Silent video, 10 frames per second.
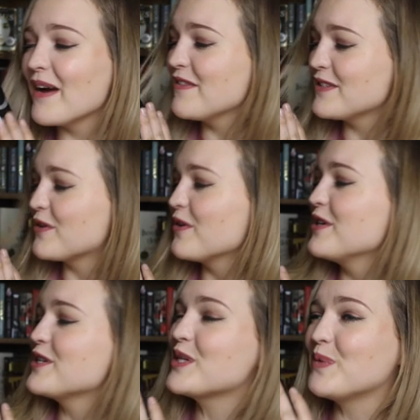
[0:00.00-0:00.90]
by
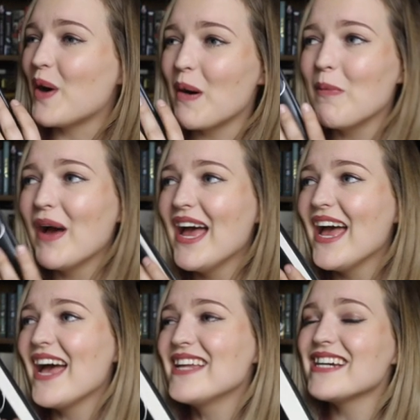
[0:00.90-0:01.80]
Victoria Schwab, and
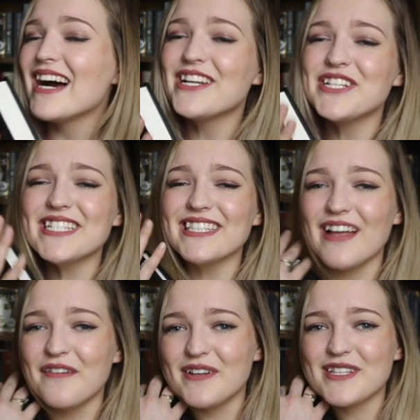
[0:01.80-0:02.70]
I just
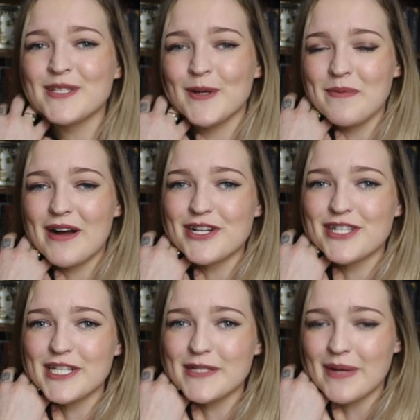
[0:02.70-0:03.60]
love it so much.
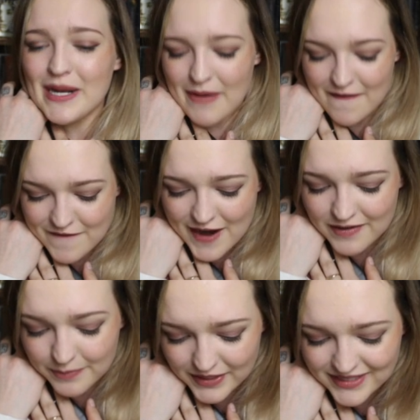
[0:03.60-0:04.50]
This is one of my
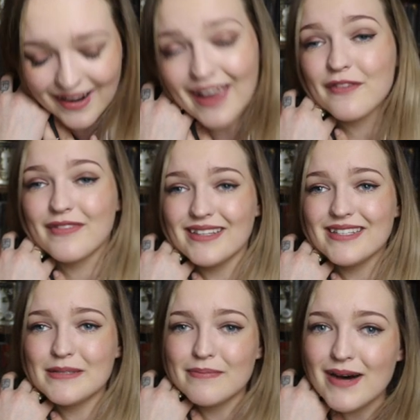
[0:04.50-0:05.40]
favorite books that I have read
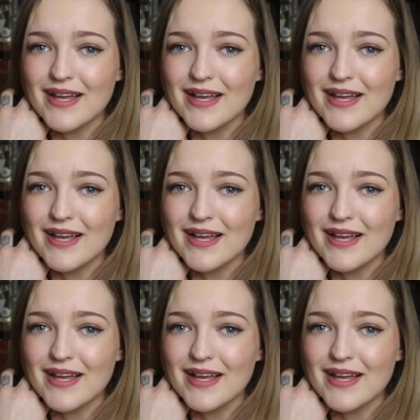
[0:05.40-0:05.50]
this